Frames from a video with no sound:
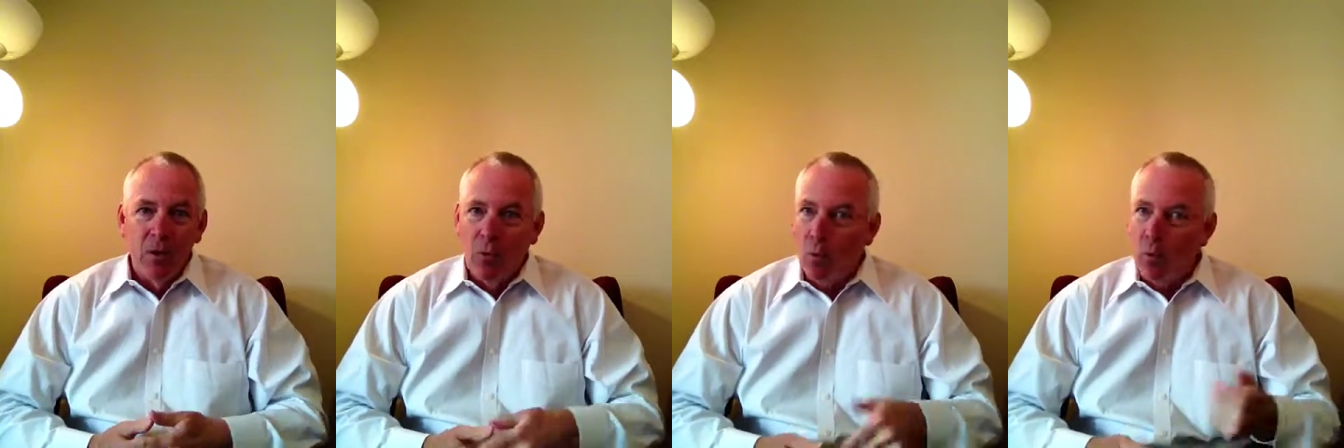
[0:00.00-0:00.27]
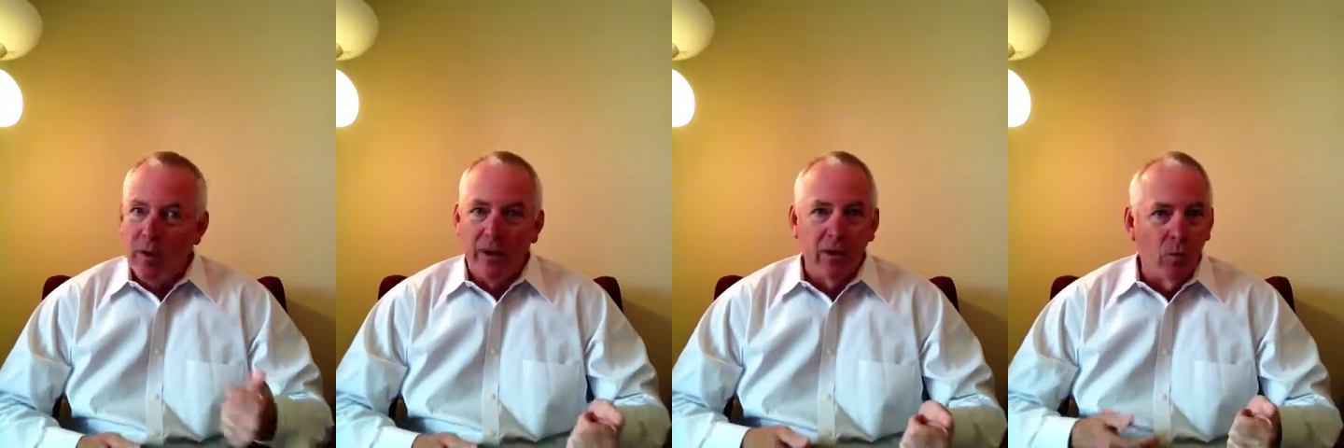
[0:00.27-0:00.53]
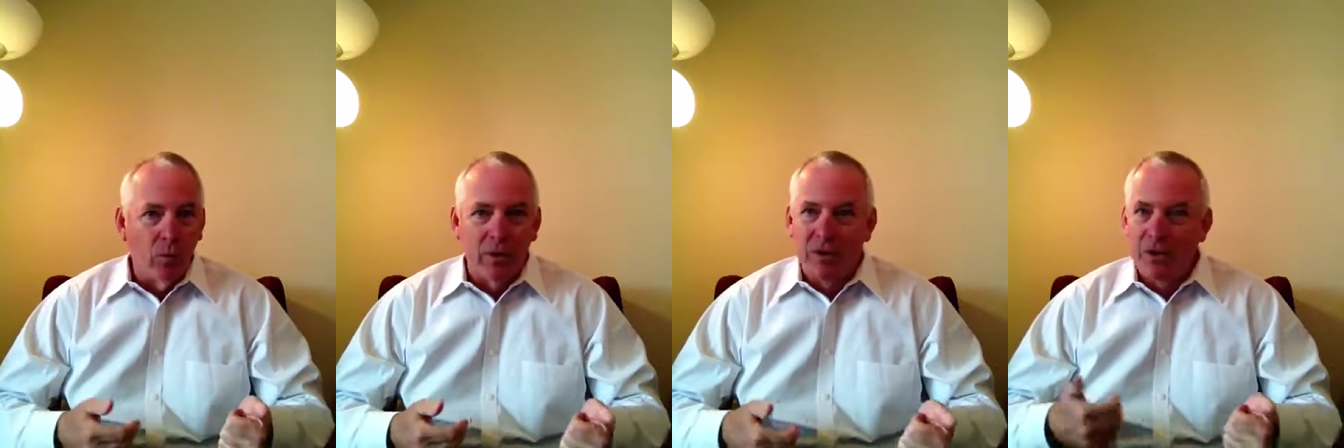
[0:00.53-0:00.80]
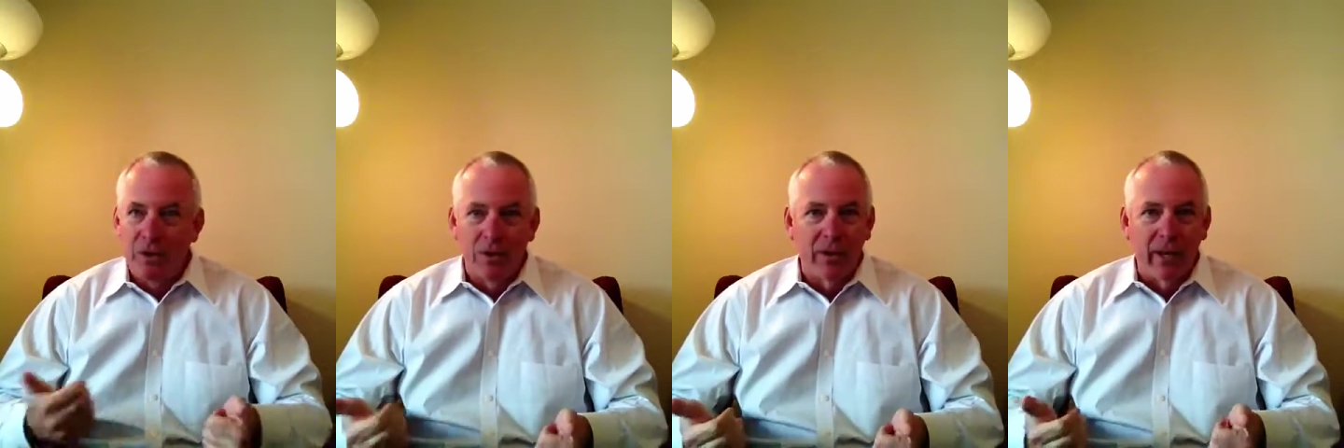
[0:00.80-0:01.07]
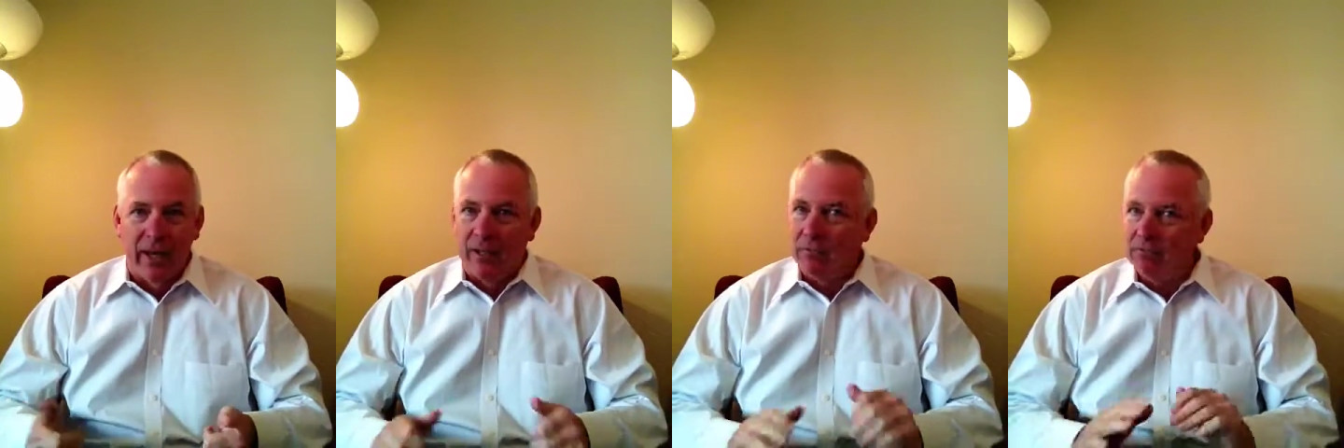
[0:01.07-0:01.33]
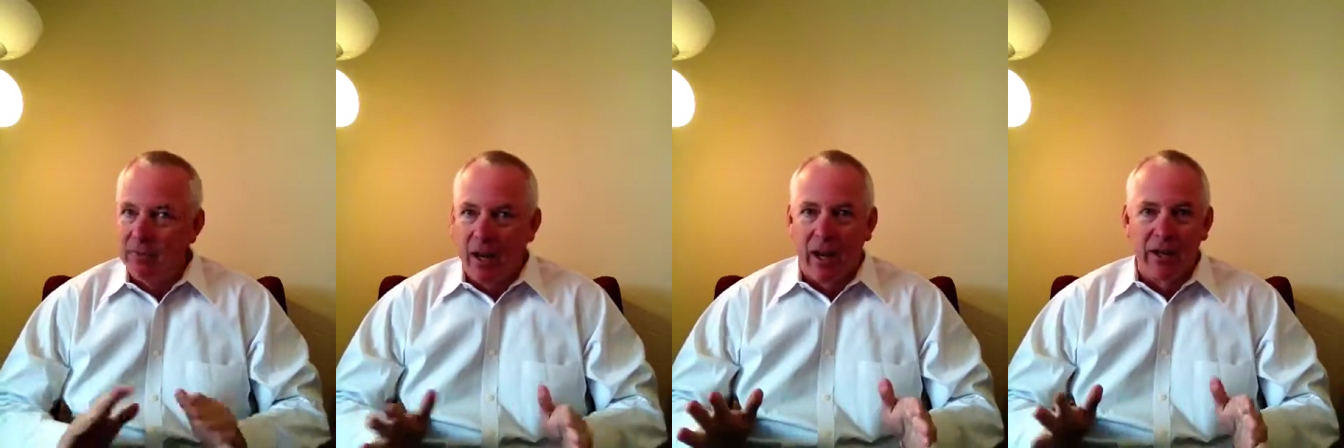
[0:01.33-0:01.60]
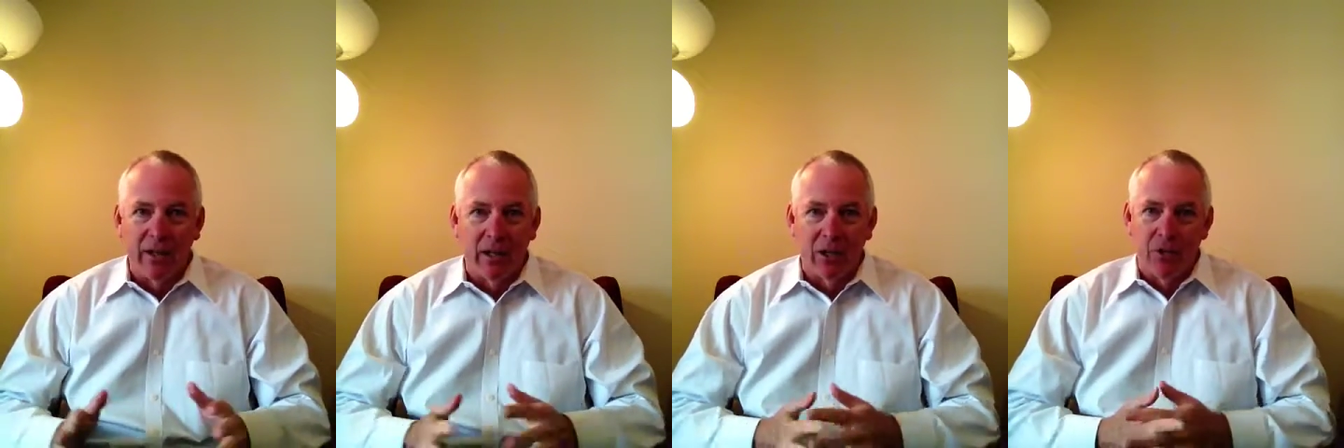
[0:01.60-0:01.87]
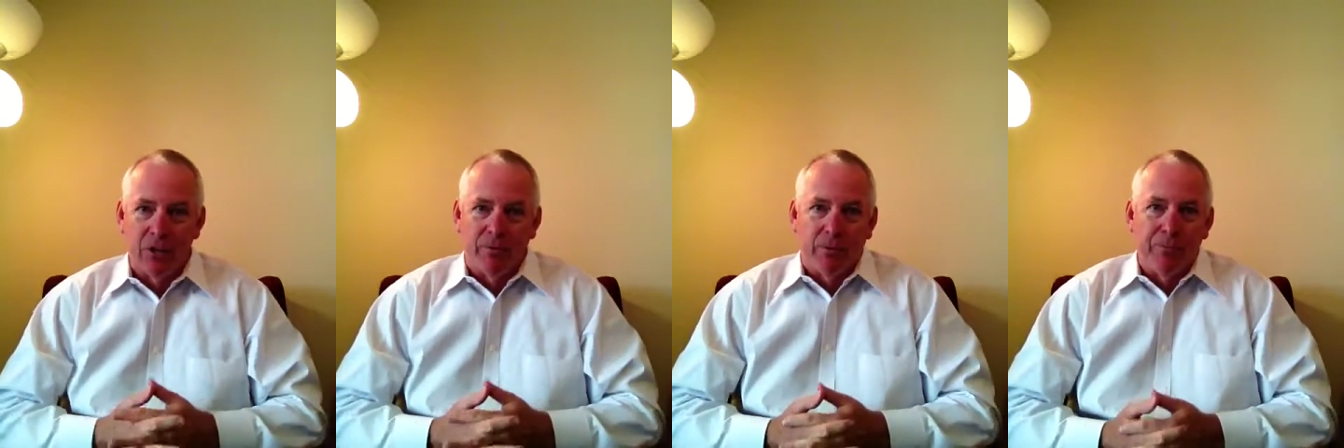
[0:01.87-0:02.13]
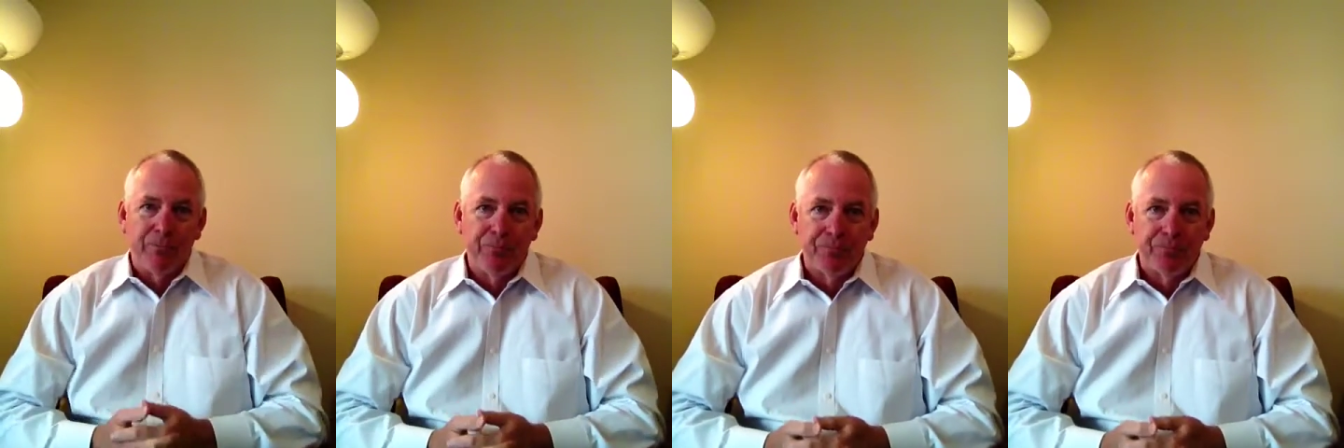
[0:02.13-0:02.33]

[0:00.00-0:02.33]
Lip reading: One to two a day, non-negotiable.